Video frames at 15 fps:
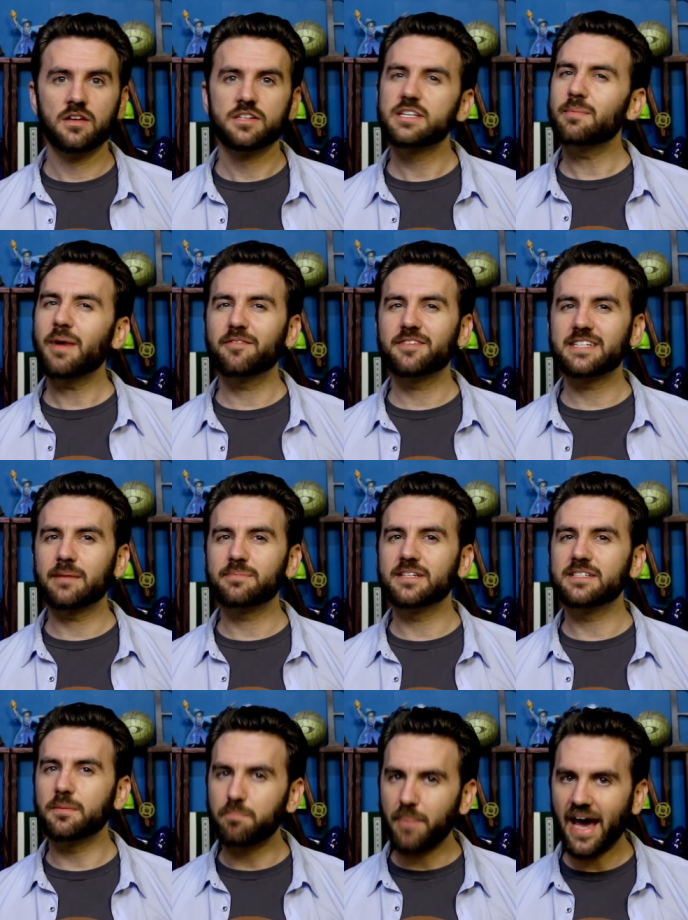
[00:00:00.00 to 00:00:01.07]
Some have
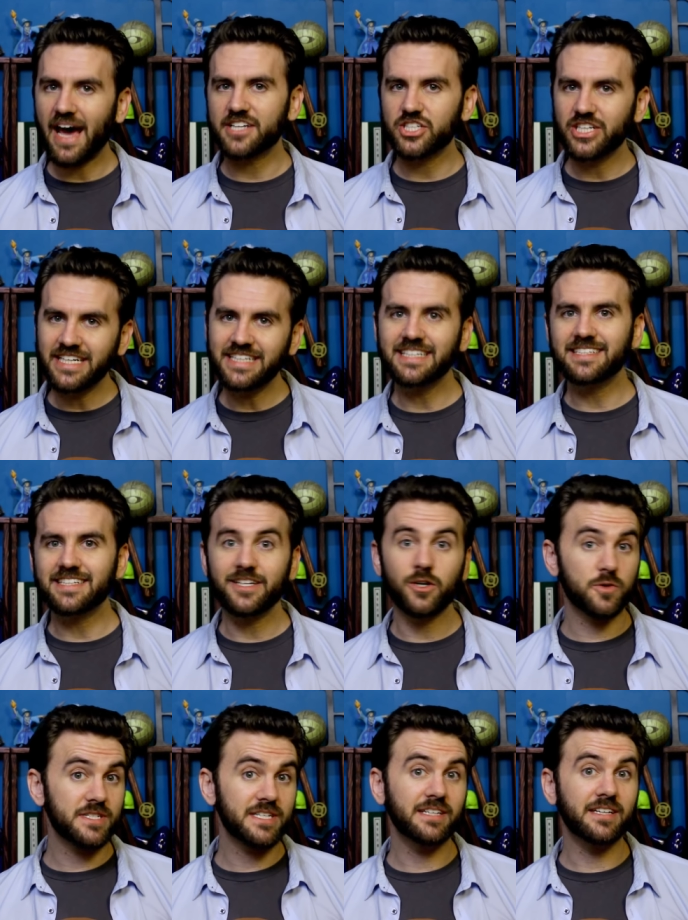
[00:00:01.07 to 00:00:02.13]
attempted to patch E D T
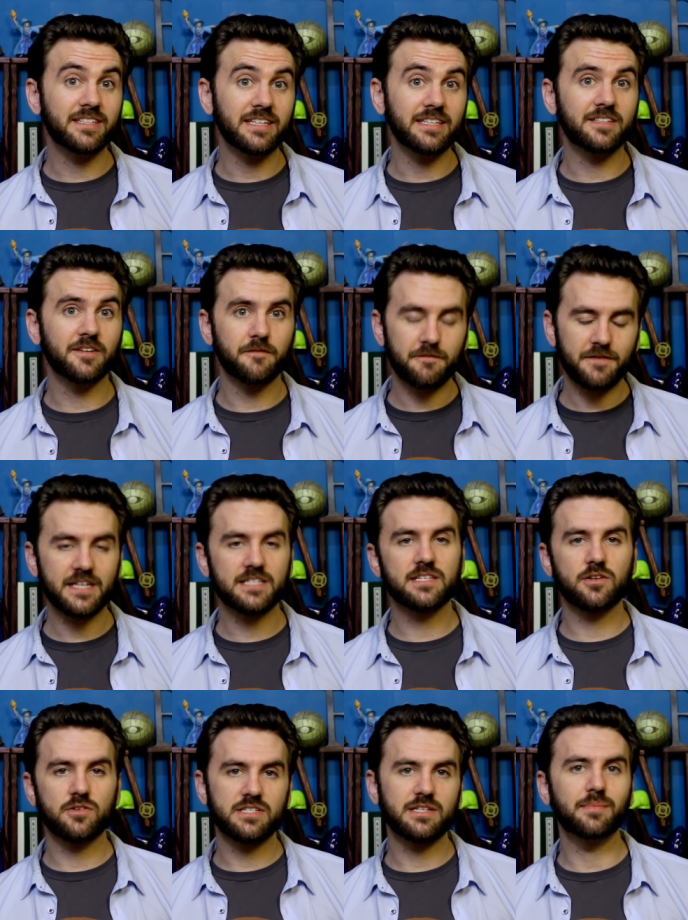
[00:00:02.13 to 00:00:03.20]
or C D T to fix
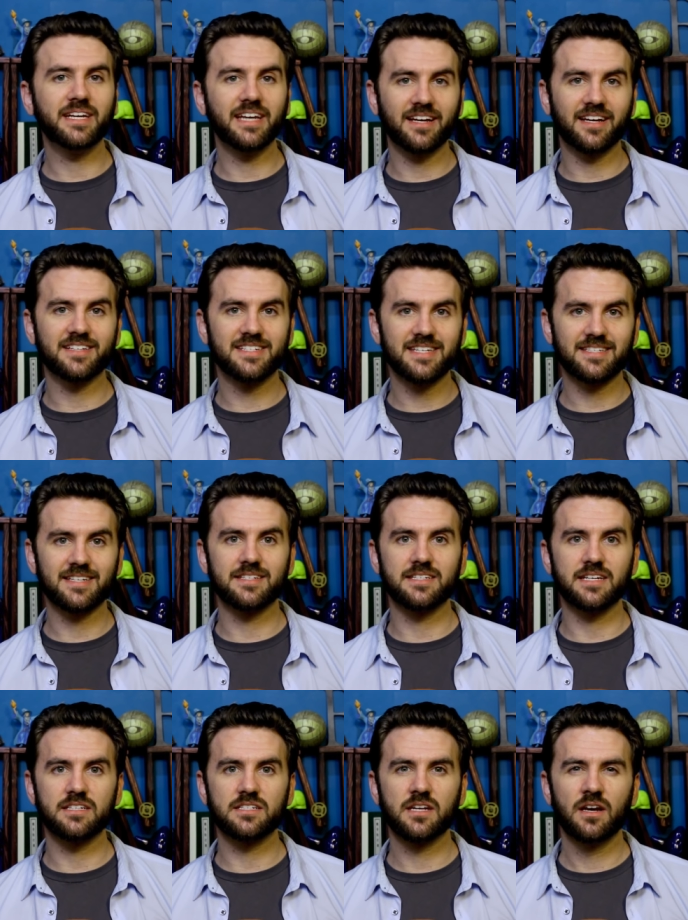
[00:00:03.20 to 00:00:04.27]
their seeming
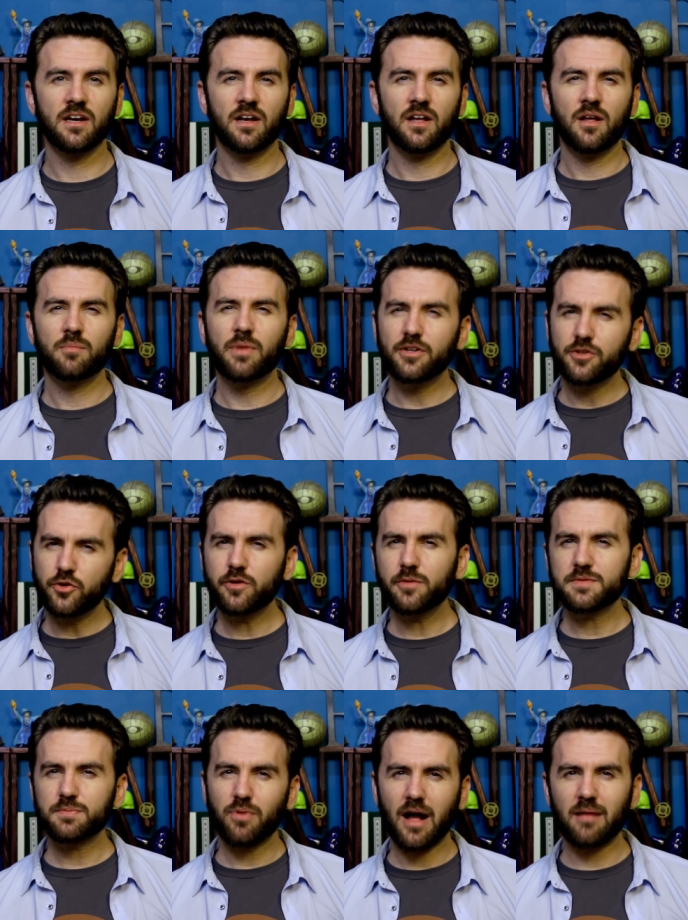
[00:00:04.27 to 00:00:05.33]
inconsistencies, but
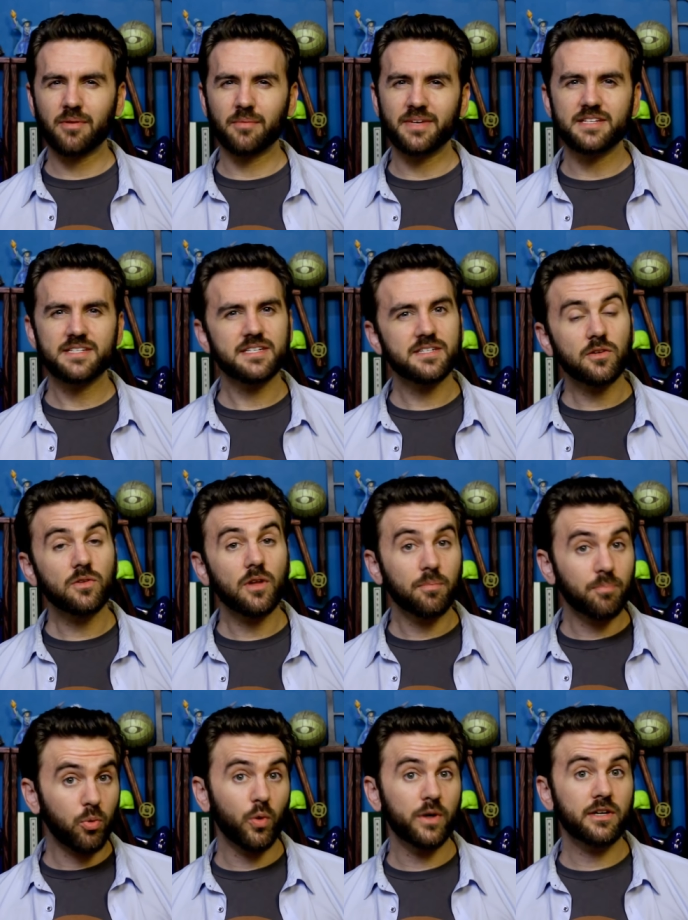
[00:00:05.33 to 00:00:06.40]
Newcomb's problem is still
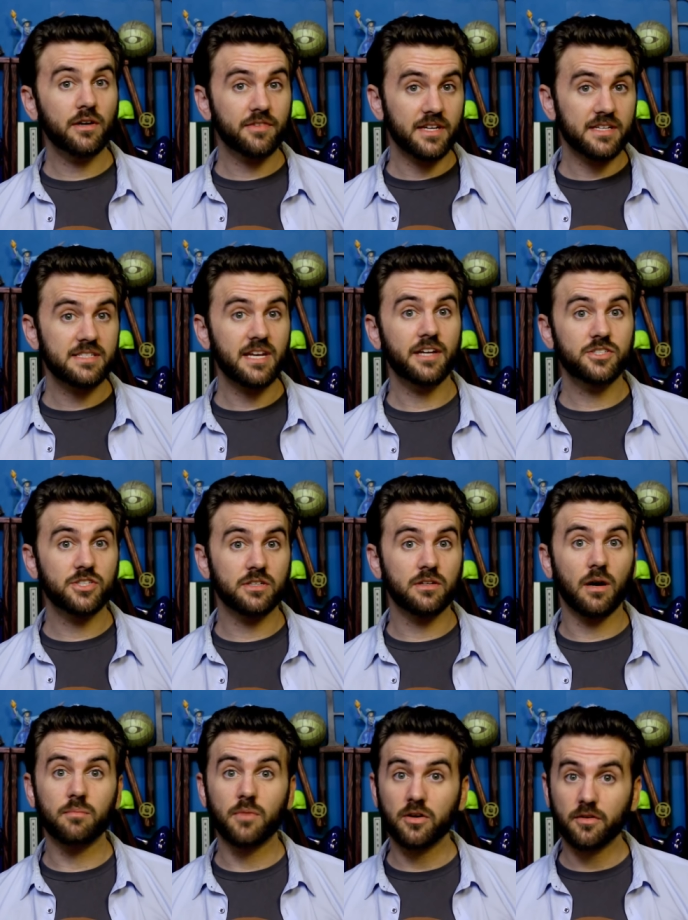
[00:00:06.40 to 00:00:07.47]
a point of
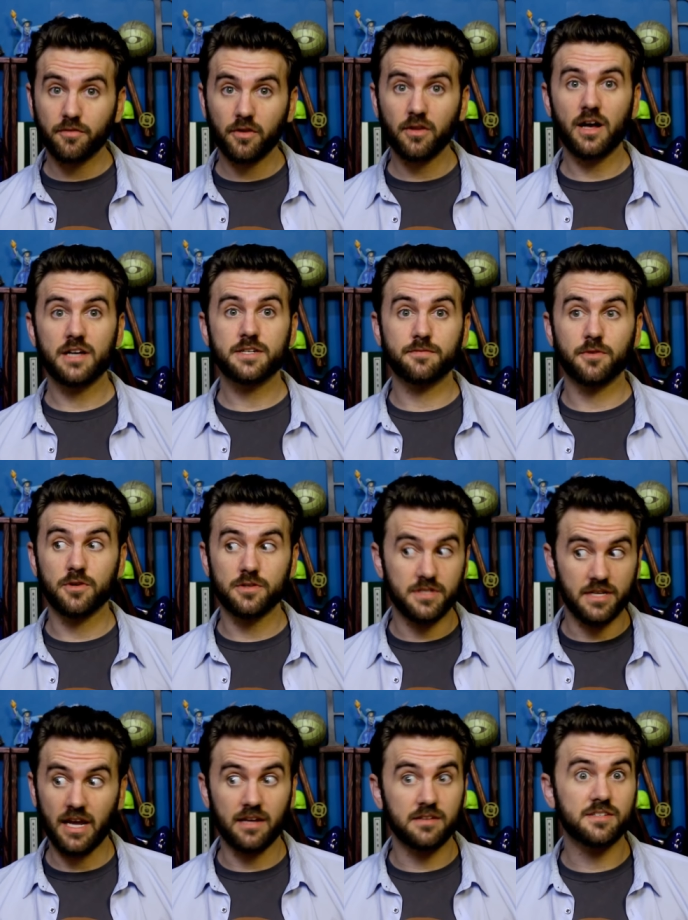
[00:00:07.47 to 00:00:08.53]
contention among
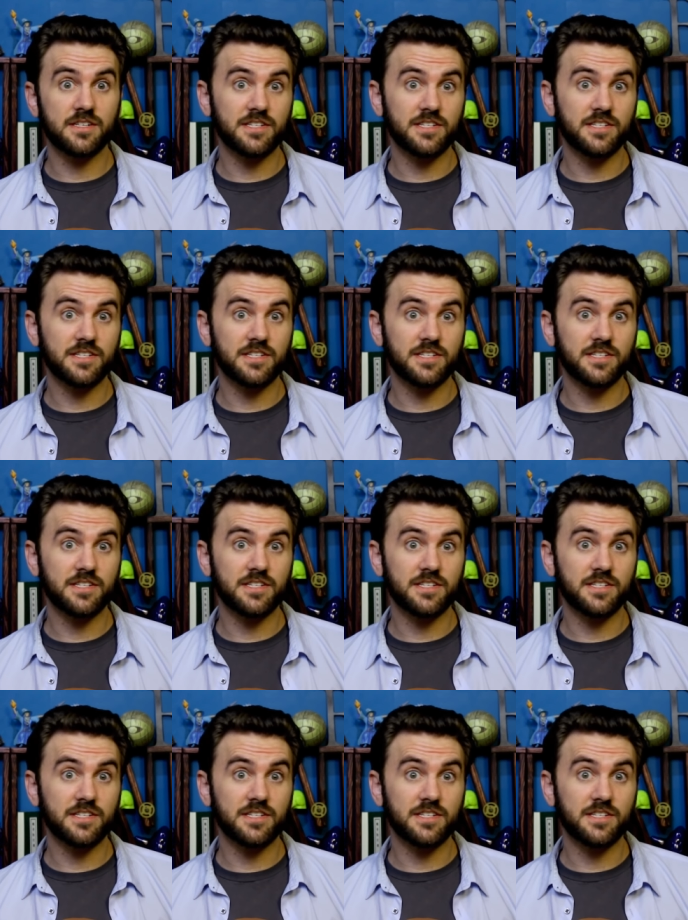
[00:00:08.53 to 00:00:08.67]
philosophers and